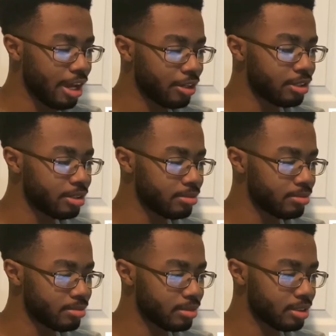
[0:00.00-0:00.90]
him.
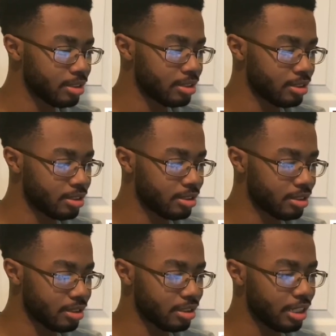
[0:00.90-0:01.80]

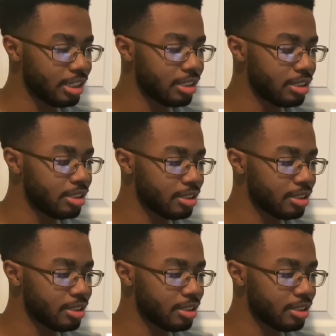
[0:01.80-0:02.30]
Yeah, he's Lizzie.